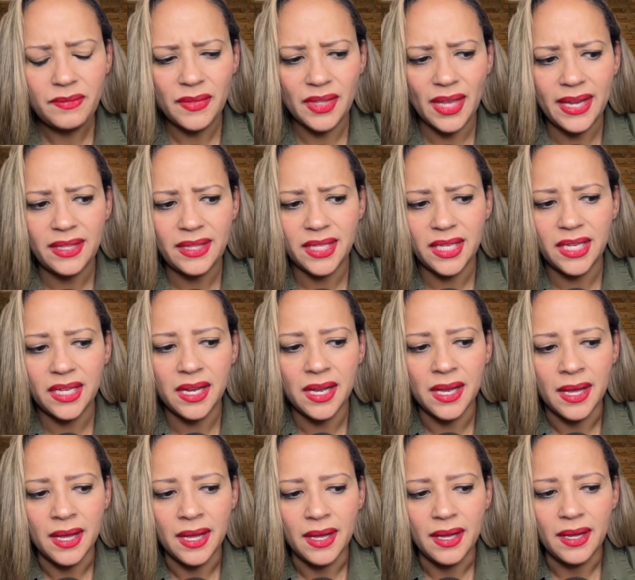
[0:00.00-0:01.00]
I think
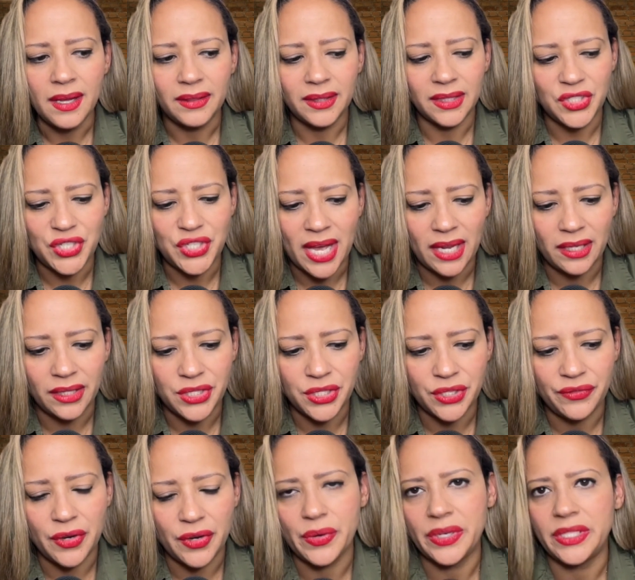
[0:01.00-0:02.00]
this challenge
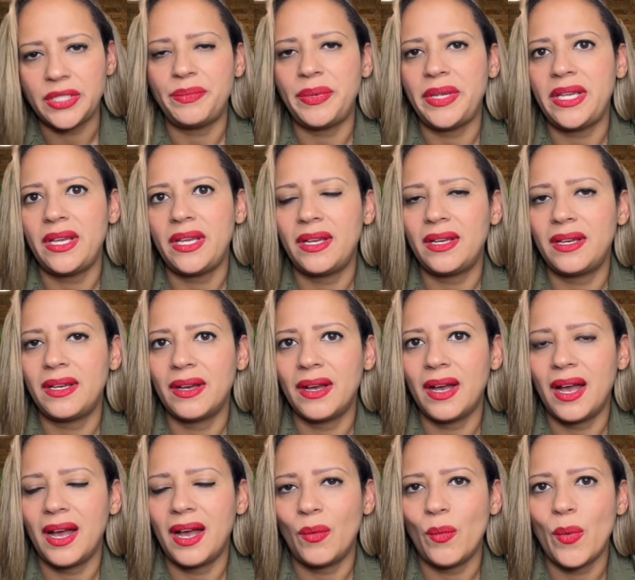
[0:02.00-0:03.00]
of always being
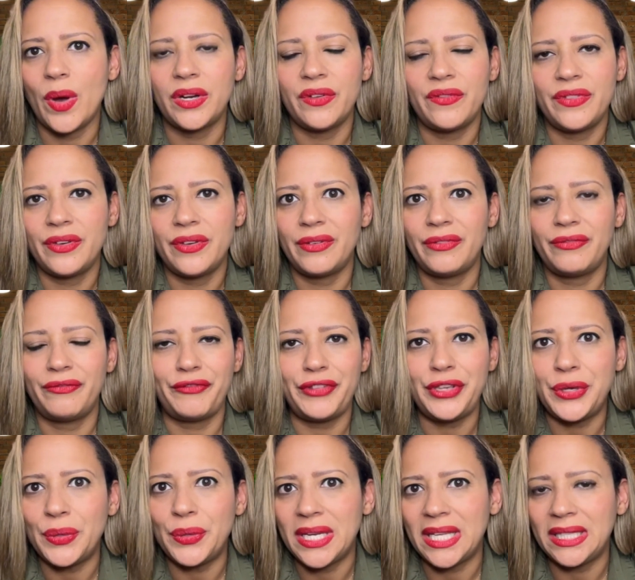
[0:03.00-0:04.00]
one of the
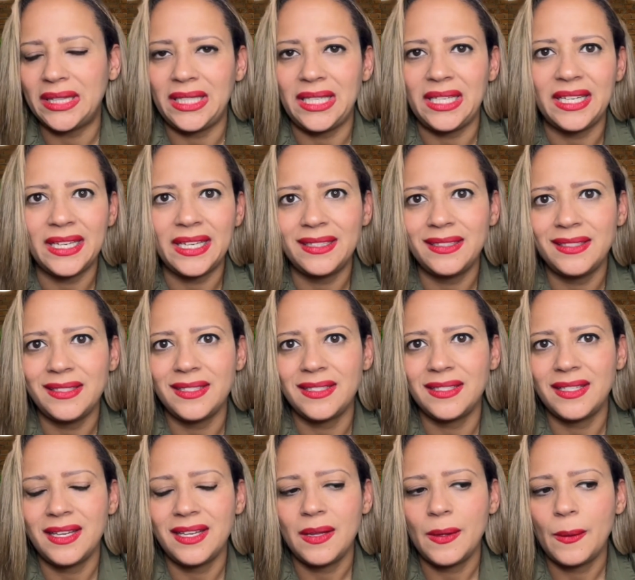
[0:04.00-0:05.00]
few Latinas.
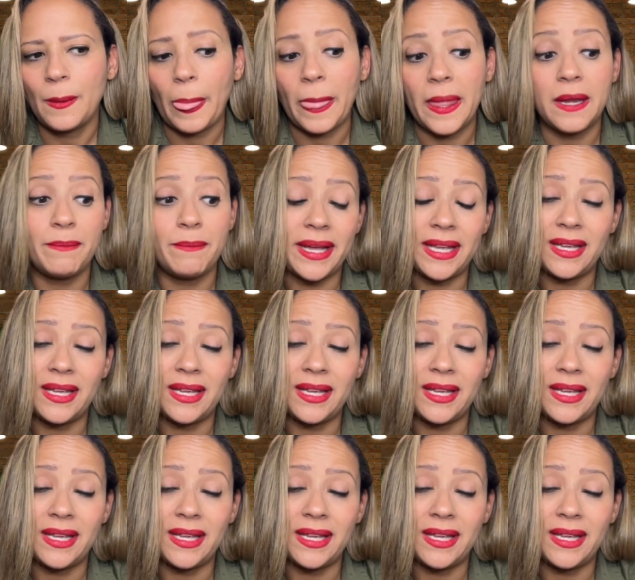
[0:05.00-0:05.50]
In my